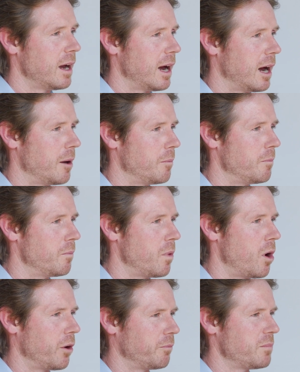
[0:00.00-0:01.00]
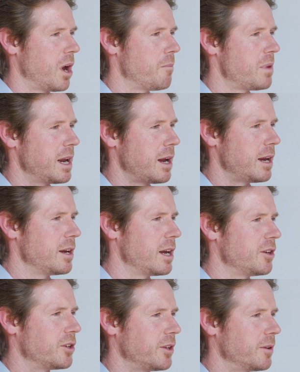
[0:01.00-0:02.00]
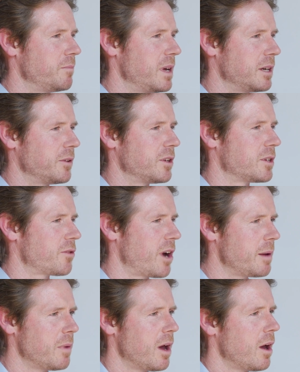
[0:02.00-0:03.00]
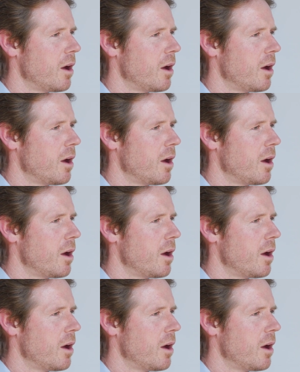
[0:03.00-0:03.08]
um, on you know, in, into the into the stream.